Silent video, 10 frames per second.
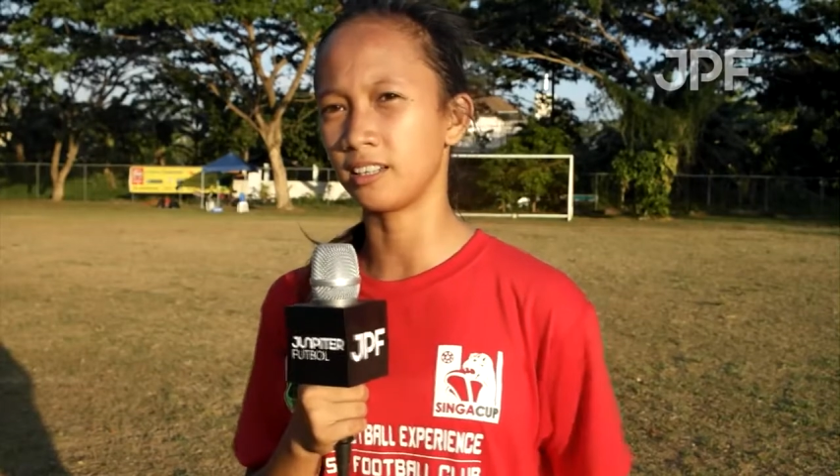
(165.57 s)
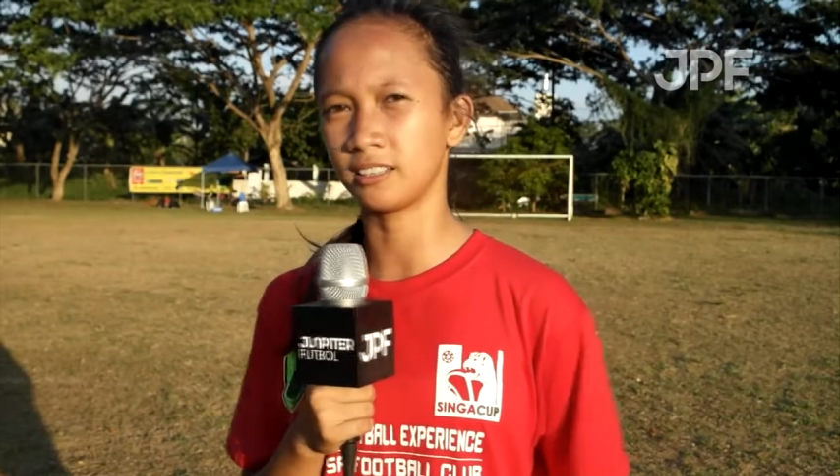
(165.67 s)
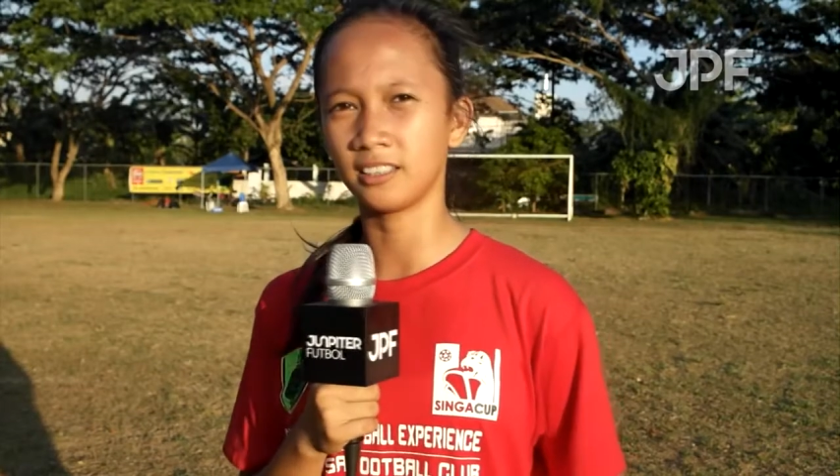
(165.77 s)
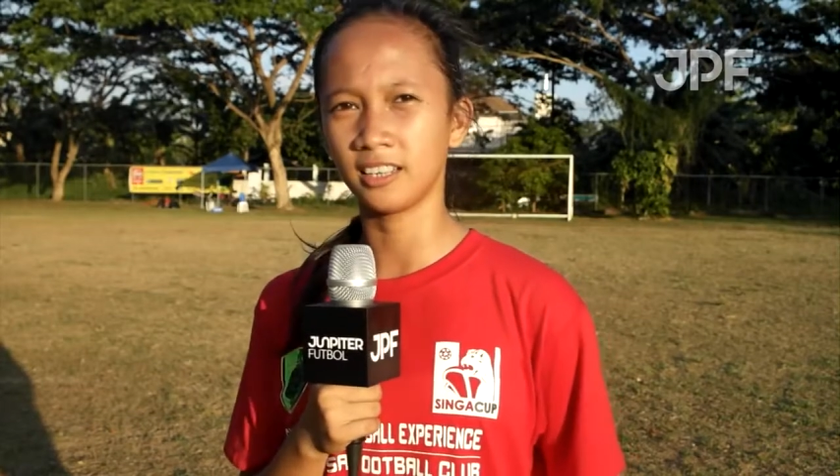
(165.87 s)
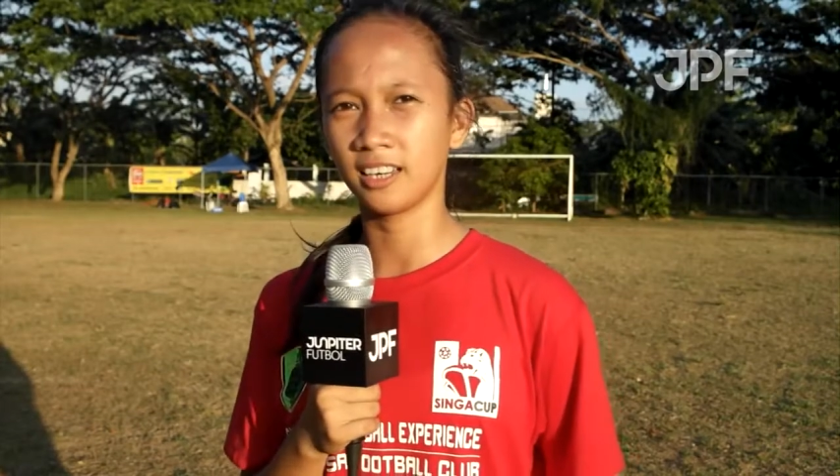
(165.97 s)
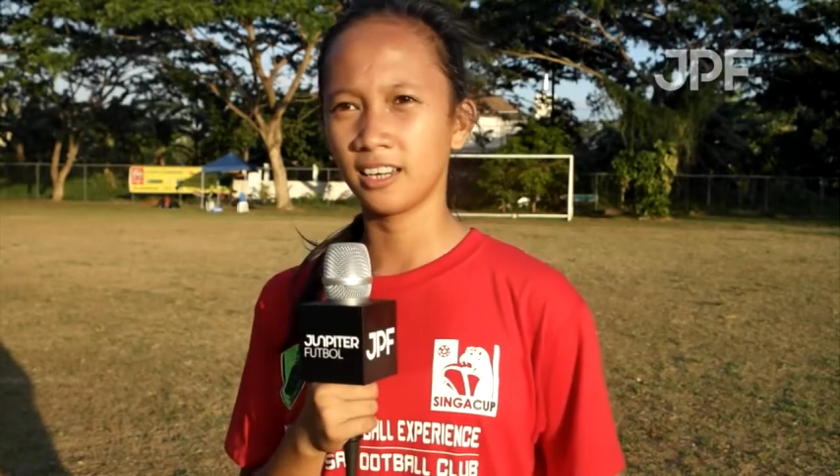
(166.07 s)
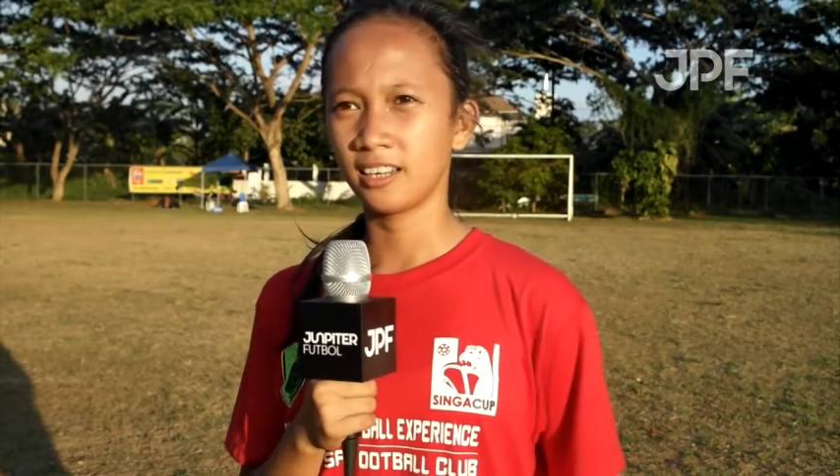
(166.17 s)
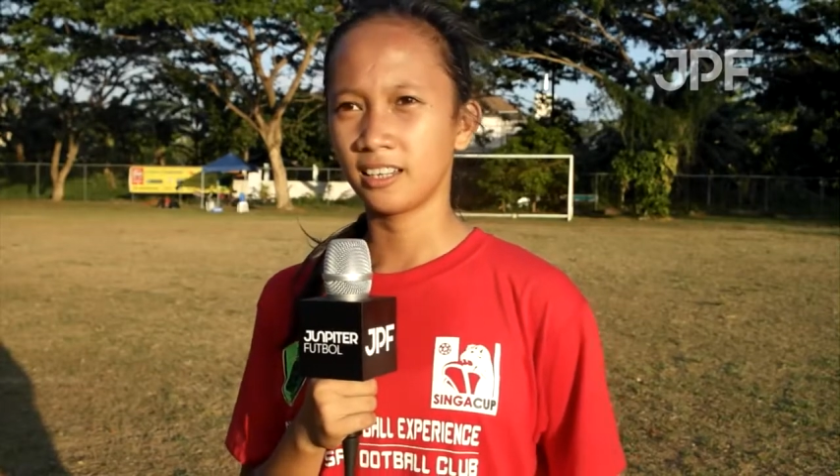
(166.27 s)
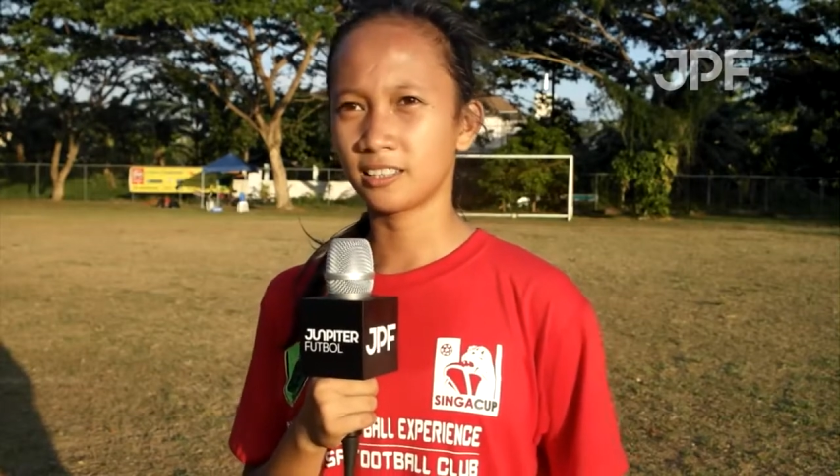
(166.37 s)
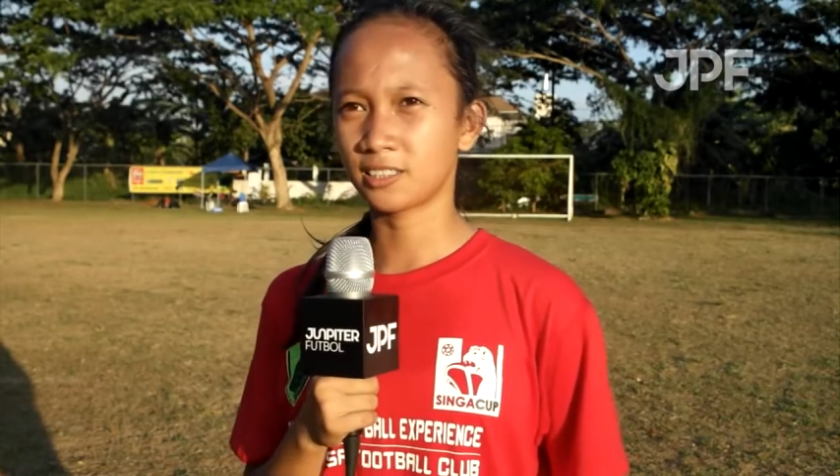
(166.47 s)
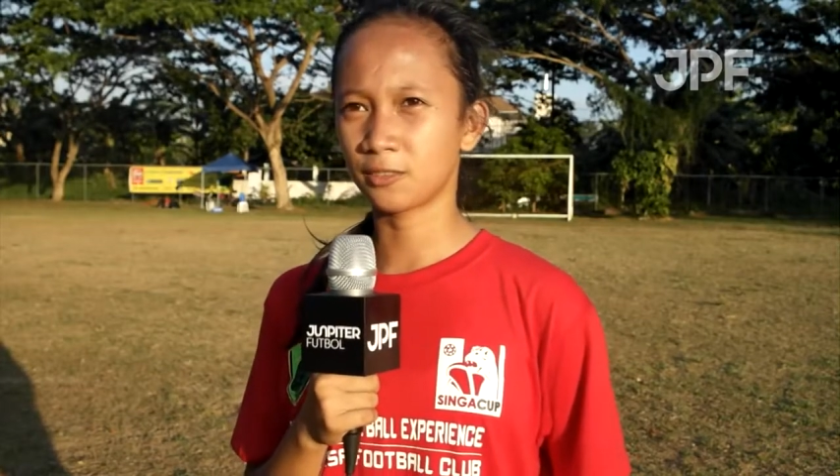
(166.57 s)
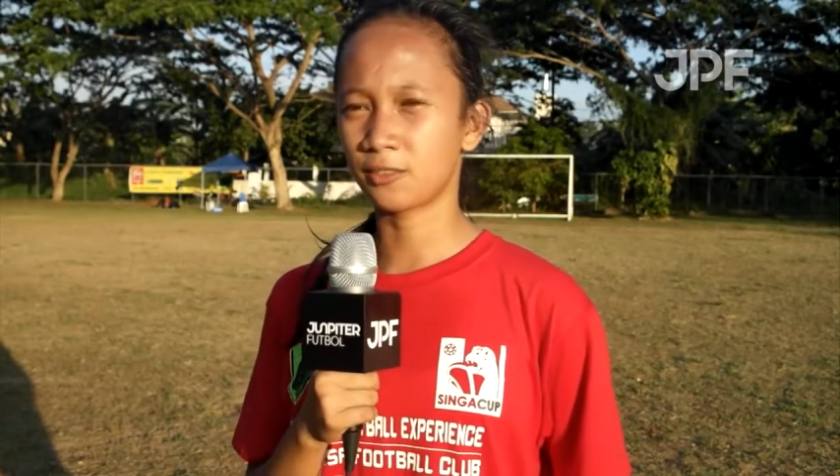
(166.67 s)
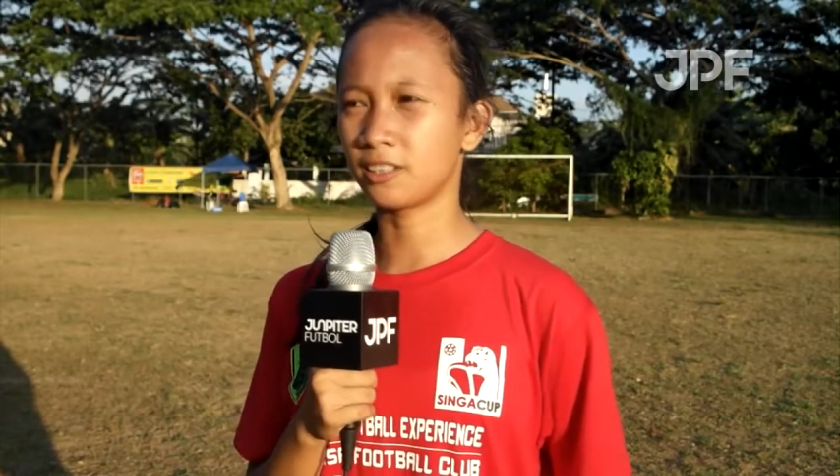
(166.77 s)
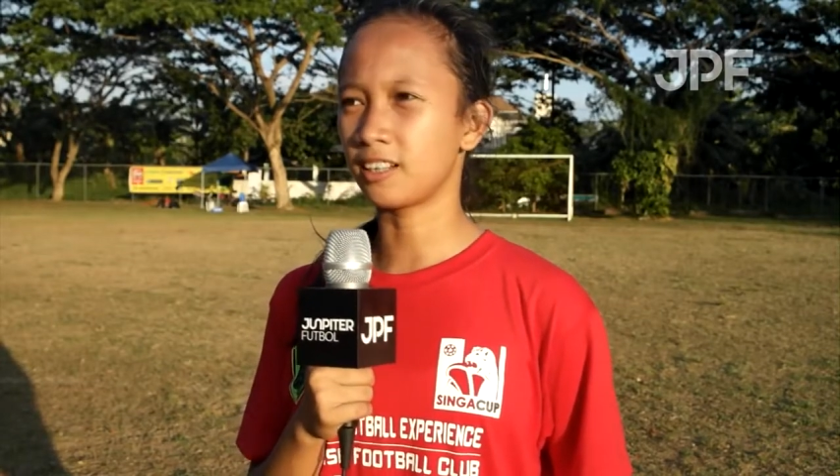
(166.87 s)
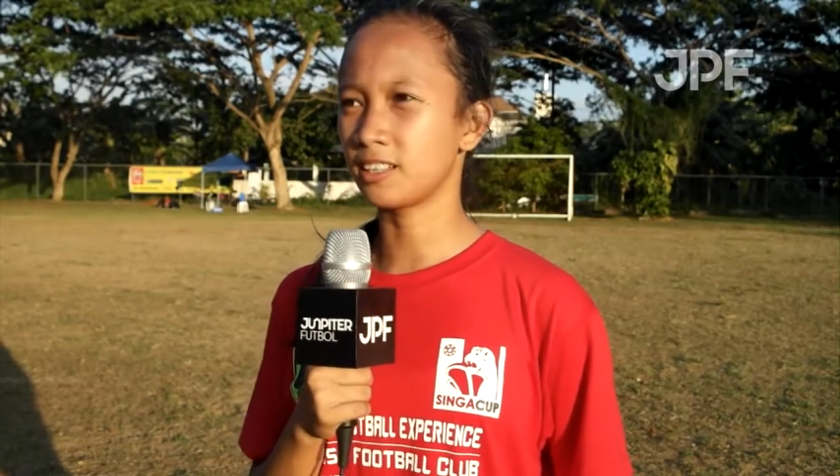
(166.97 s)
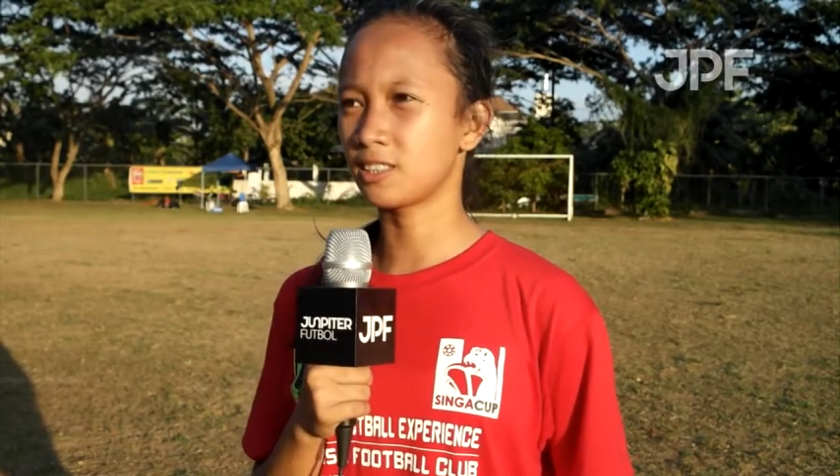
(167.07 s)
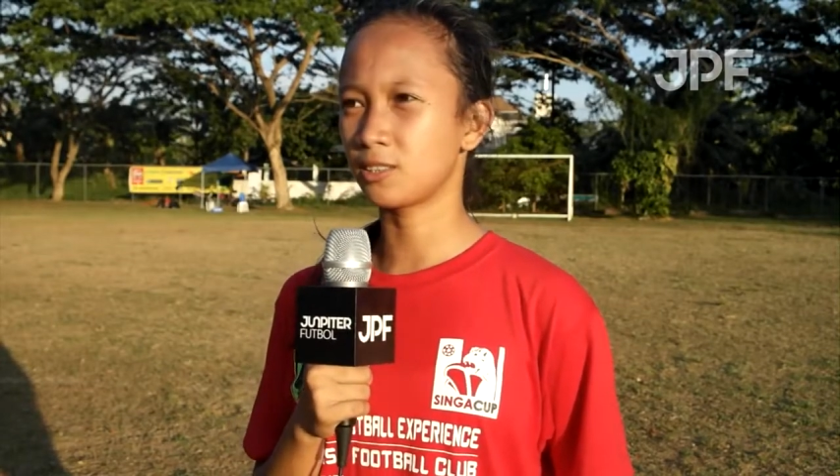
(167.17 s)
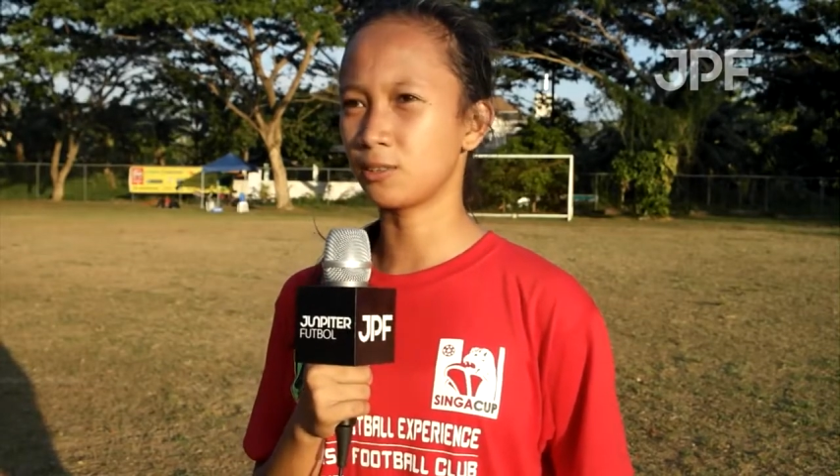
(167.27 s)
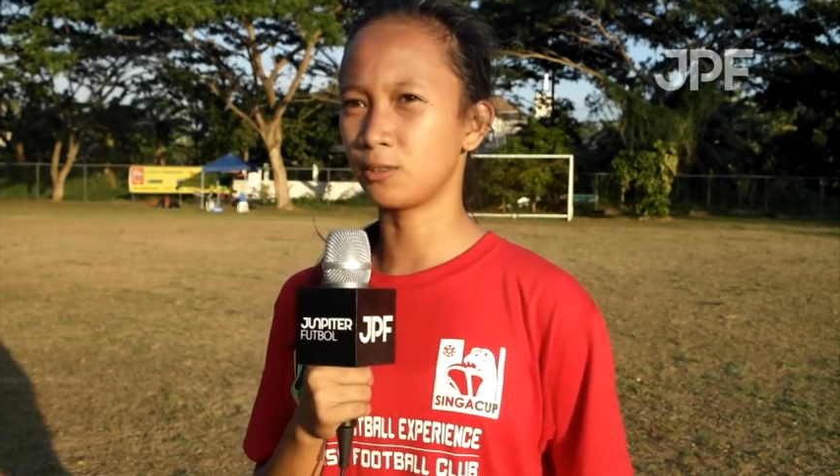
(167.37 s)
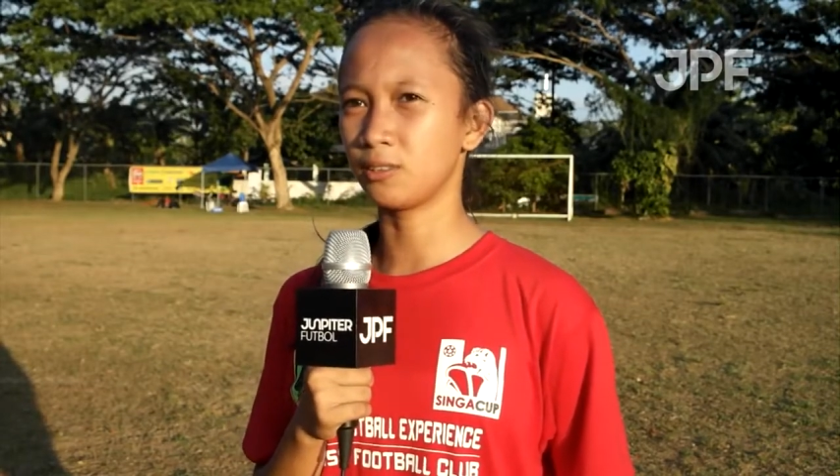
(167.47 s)
and it's so very
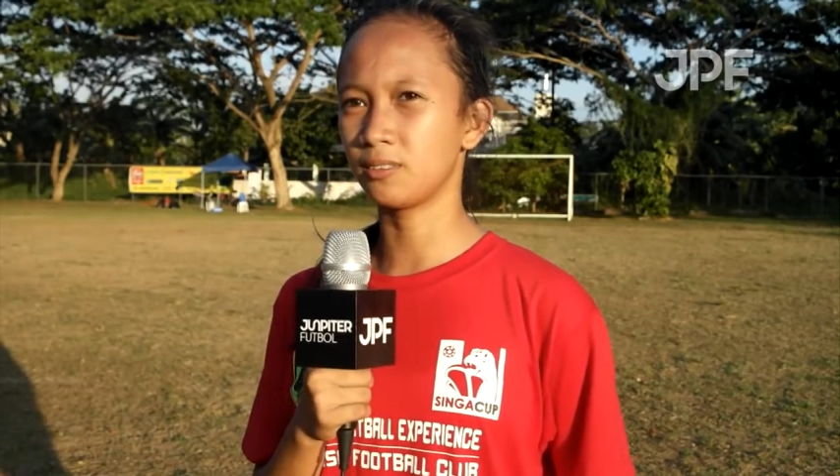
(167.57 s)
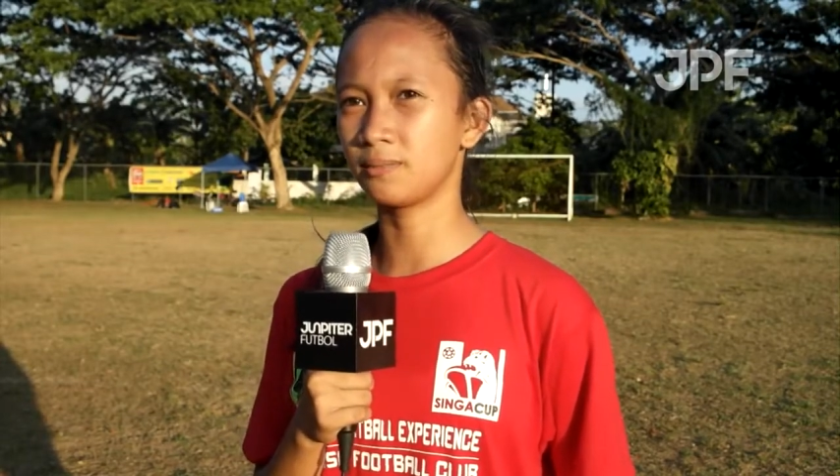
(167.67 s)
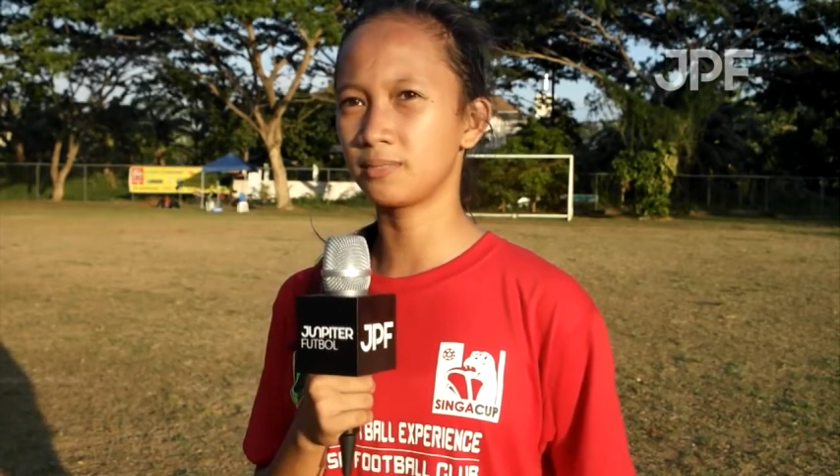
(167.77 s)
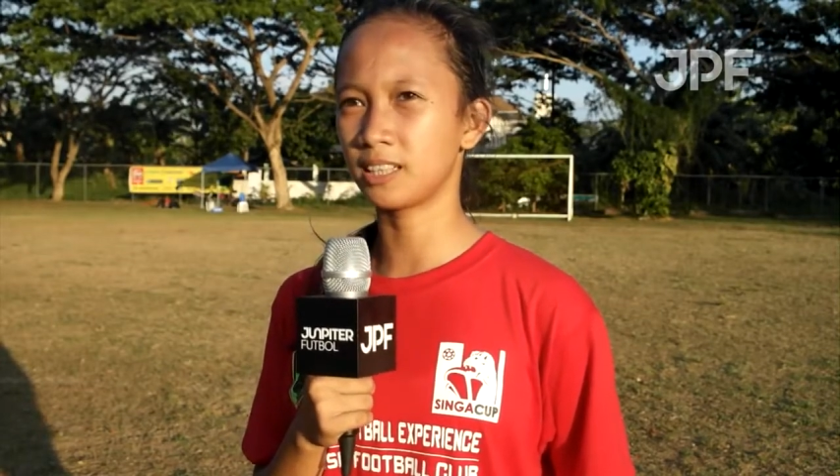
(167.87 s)
nice to